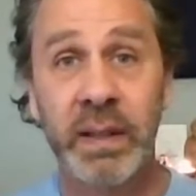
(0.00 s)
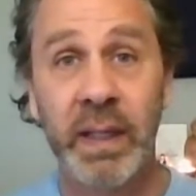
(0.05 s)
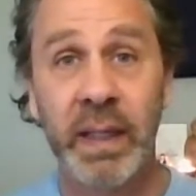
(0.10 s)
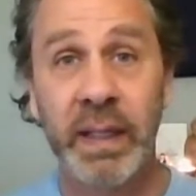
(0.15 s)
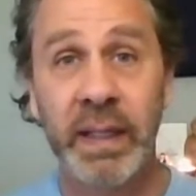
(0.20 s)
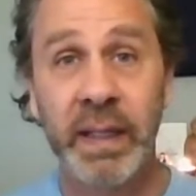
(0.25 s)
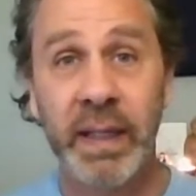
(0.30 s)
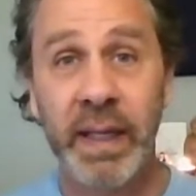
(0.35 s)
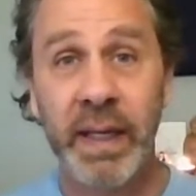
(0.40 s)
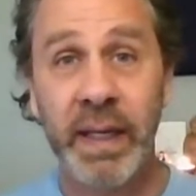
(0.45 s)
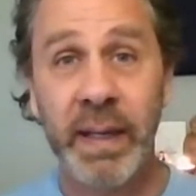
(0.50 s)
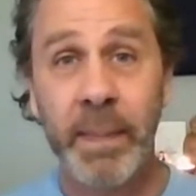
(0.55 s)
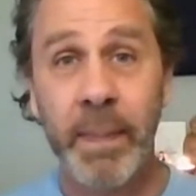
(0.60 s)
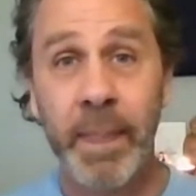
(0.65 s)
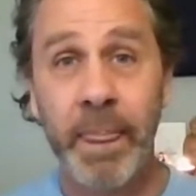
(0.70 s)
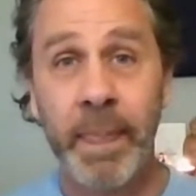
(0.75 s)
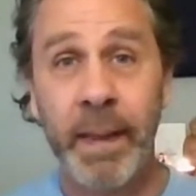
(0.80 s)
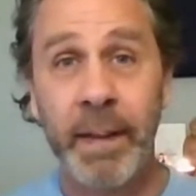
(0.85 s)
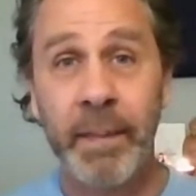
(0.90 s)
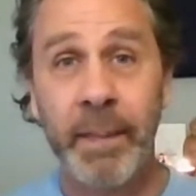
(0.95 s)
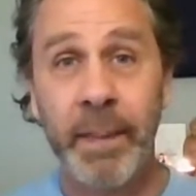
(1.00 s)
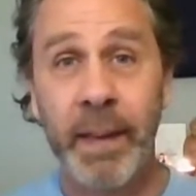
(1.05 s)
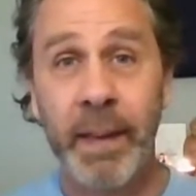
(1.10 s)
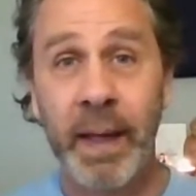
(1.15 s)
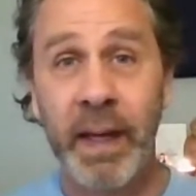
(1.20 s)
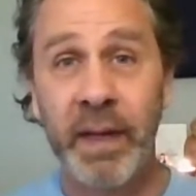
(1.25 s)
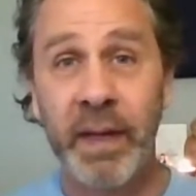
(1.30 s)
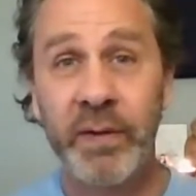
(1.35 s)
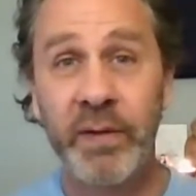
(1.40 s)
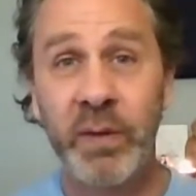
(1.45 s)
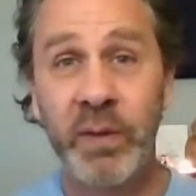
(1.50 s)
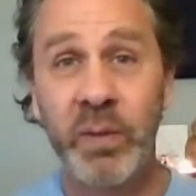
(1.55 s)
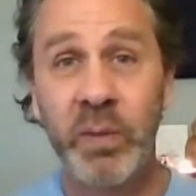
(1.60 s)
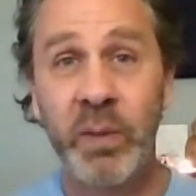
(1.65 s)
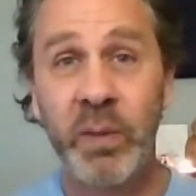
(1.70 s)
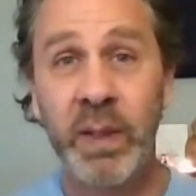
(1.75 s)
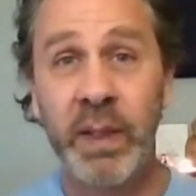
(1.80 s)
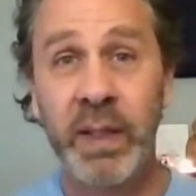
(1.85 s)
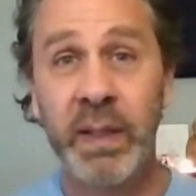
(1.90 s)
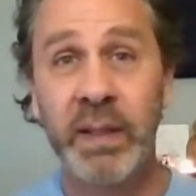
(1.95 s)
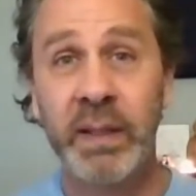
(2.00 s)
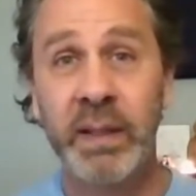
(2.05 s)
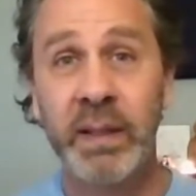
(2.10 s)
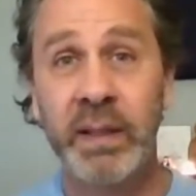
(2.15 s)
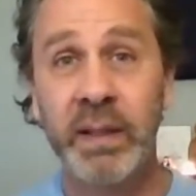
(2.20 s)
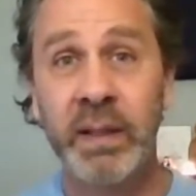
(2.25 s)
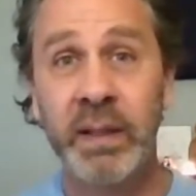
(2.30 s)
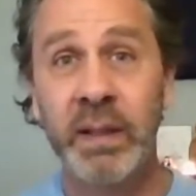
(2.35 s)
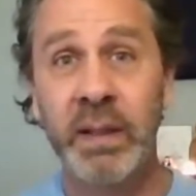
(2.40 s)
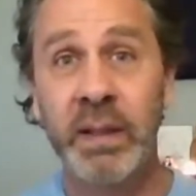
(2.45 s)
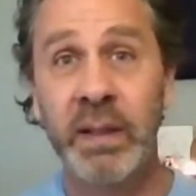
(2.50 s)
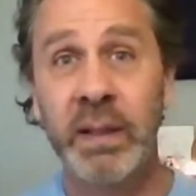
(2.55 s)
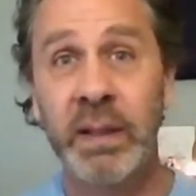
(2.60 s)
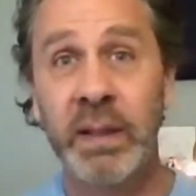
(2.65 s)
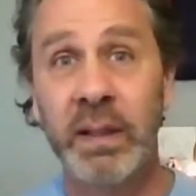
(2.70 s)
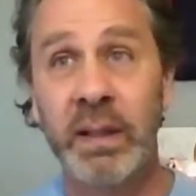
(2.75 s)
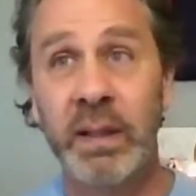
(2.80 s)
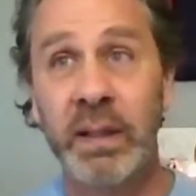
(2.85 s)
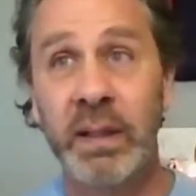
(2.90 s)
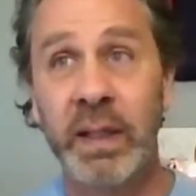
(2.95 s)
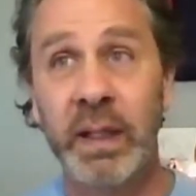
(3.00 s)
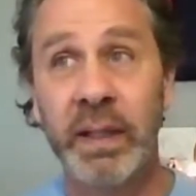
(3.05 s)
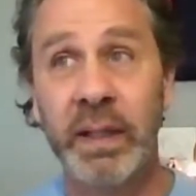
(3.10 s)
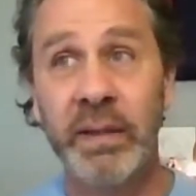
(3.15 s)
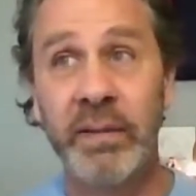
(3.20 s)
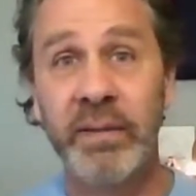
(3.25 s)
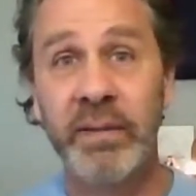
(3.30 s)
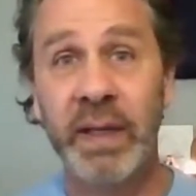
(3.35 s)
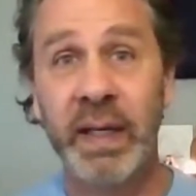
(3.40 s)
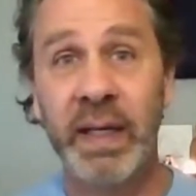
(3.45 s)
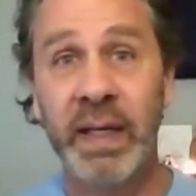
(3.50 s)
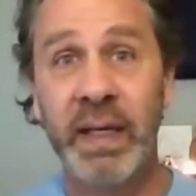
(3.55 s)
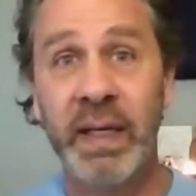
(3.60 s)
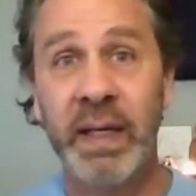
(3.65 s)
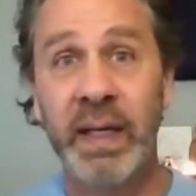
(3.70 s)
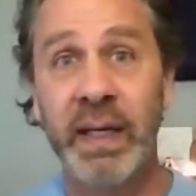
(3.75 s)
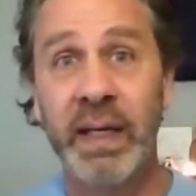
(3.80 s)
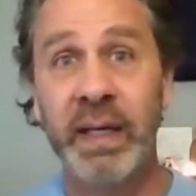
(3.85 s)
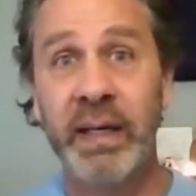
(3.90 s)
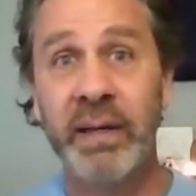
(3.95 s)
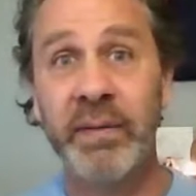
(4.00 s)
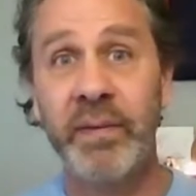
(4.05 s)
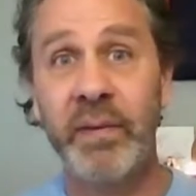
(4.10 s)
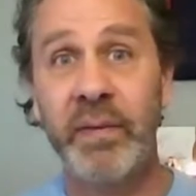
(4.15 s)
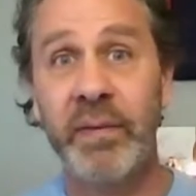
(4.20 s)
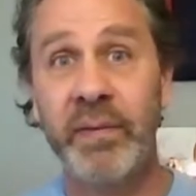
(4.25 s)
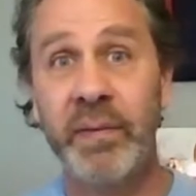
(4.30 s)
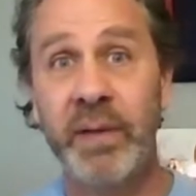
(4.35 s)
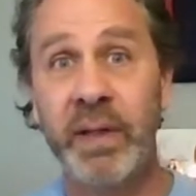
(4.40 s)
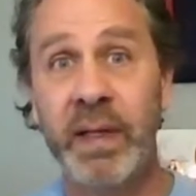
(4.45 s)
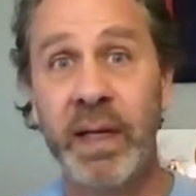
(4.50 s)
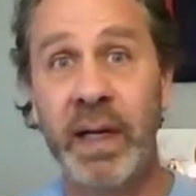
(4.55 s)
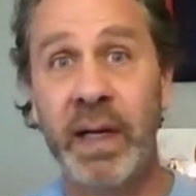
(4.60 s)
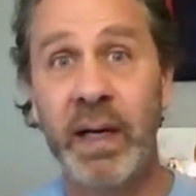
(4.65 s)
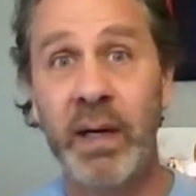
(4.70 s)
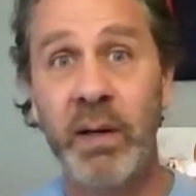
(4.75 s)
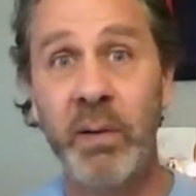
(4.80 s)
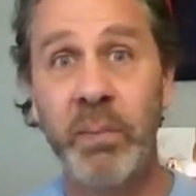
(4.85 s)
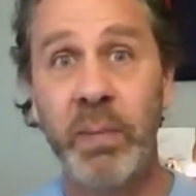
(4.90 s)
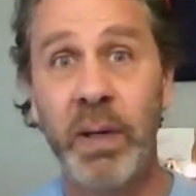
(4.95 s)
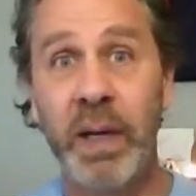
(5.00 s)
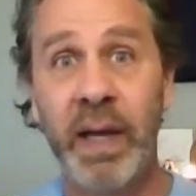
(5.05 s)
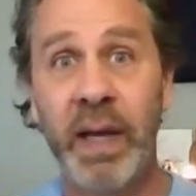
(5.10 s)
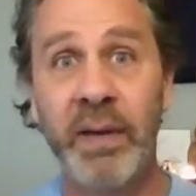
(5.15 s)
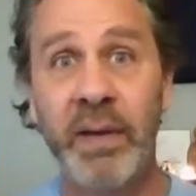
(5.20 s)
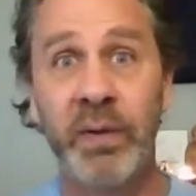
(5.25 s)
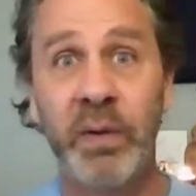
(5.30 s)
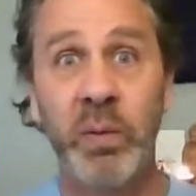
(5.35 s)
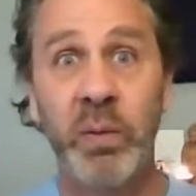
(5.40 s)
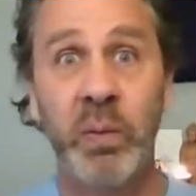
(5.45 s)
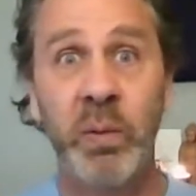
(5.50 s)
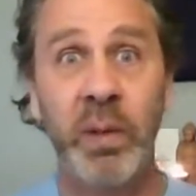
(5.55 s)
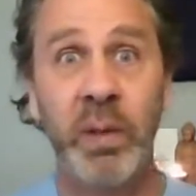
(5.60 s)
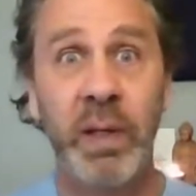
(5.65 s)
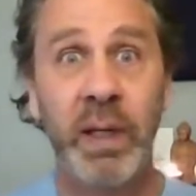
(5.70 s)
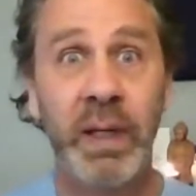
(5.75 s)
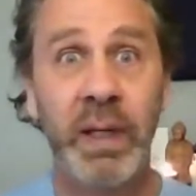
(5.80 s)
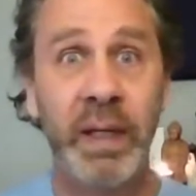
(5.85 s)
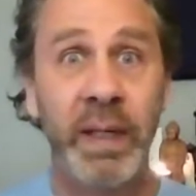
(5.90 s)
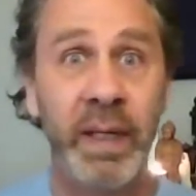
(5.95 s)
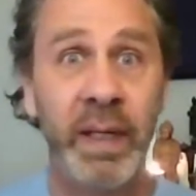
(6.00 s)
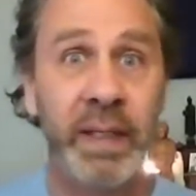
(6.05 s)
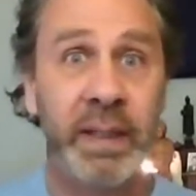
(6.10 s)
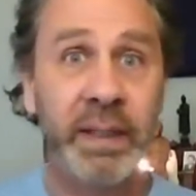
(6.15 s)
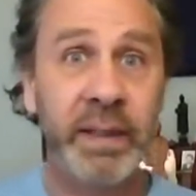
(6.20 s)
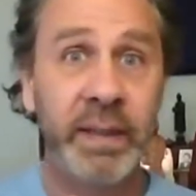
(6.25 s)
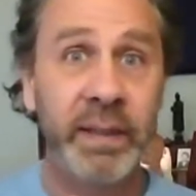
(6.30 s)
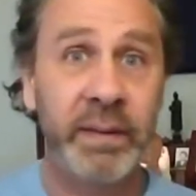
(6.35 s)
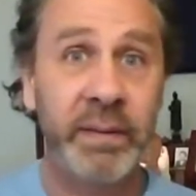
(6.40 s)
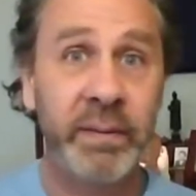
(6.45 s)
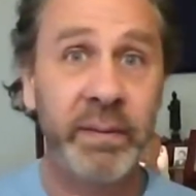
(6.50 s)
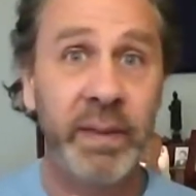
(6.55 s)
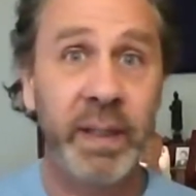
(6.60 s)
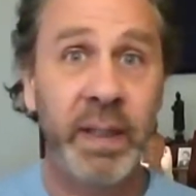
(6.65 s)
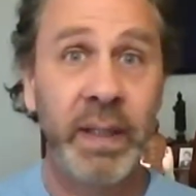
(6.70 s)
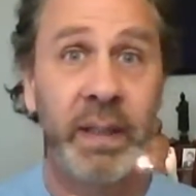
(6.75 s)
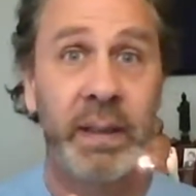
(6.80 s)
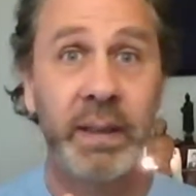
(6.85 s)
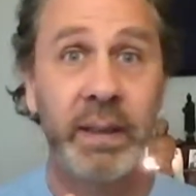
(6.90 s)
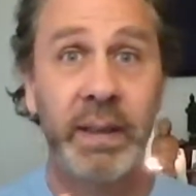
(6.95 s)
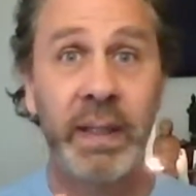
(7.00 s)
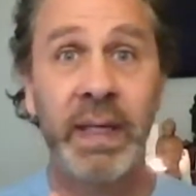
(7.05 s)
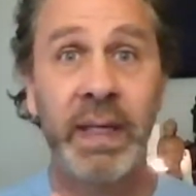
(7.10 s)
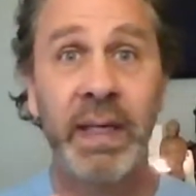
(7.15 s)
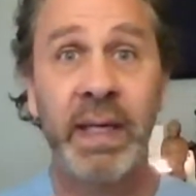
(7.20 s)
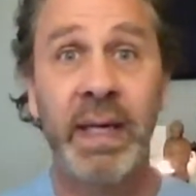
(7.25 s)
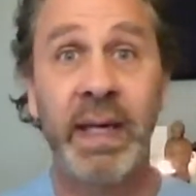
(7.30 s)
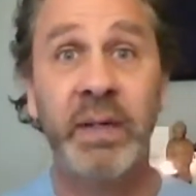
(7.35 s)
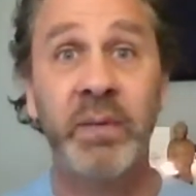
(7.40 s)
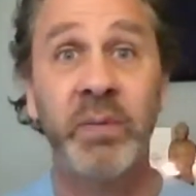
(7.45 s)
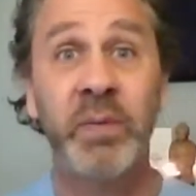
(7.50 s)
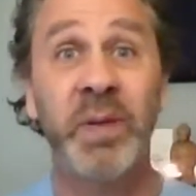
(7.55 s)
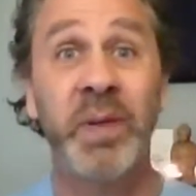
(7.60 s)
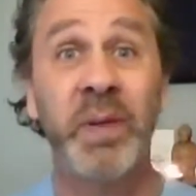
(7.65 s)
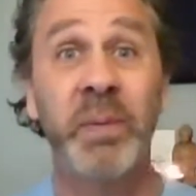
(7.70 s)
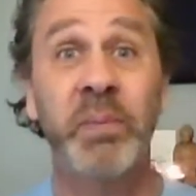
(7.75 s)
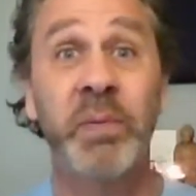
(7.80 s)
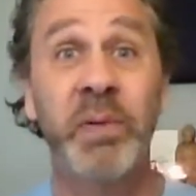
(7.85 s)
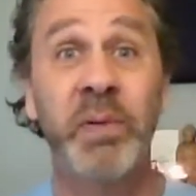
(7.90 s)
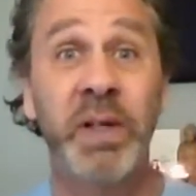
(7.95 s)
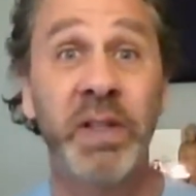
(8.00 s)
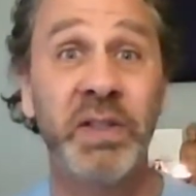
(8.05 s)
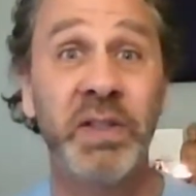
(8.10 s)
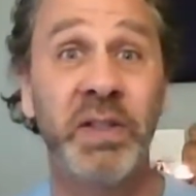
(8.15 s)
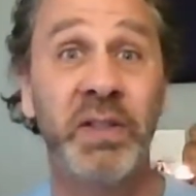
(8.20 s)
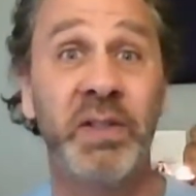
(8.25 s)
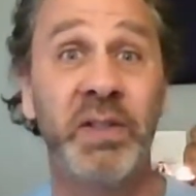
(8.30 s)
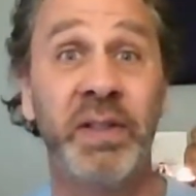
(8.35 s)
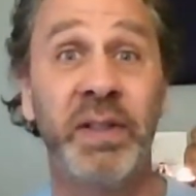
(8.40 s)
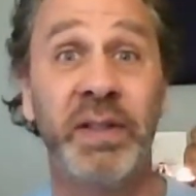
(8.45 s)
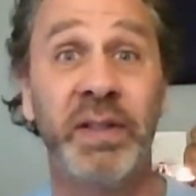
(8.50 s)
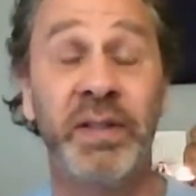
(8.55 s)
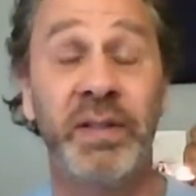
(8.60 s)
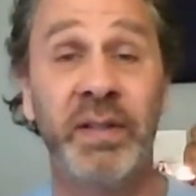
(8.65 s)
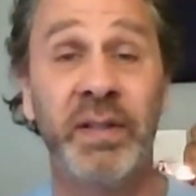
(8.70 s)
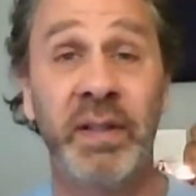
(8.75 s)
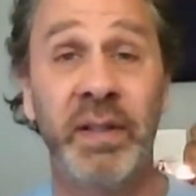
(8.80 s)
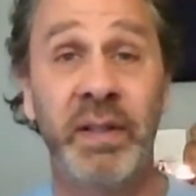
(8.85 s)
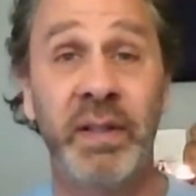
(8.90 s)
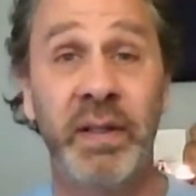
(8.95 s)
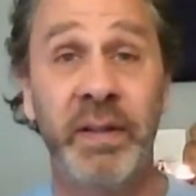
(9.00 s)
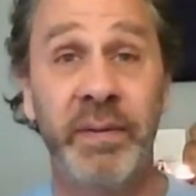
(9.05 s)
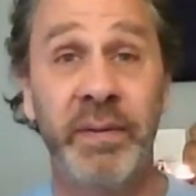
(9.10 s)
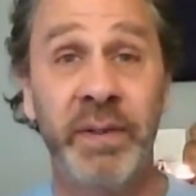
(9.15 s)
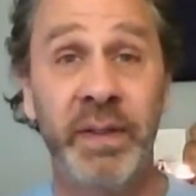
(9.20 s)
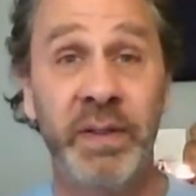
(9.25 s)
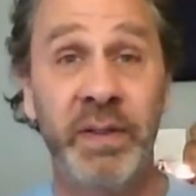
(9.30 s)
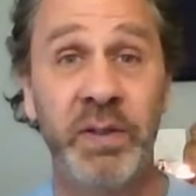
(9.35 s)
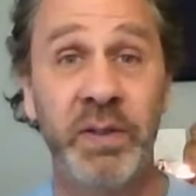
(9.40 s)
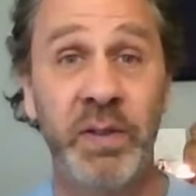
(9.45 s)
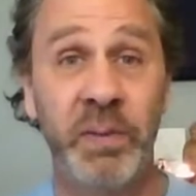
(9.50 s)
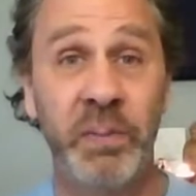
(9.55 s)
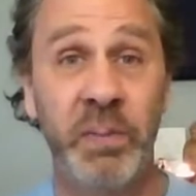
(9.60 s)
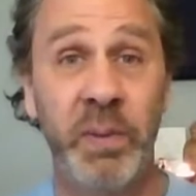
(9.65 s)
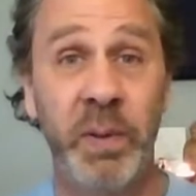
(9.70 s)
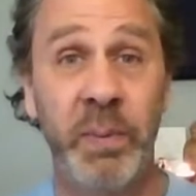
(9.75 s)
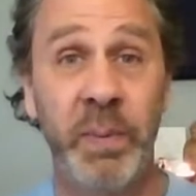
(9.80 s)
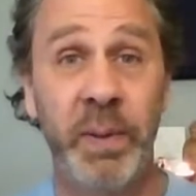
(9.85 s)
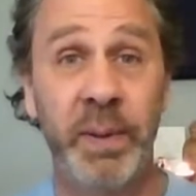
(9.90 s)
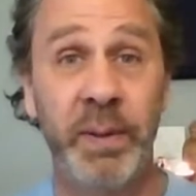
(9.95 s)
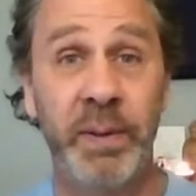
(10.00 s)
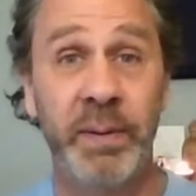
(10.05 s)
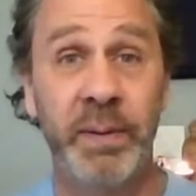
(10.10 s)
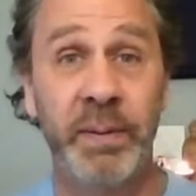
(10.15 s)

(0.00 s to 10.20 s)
And again, not as a way to kind of get negative or freak out, but as a way to connect with the preciousness of each moment.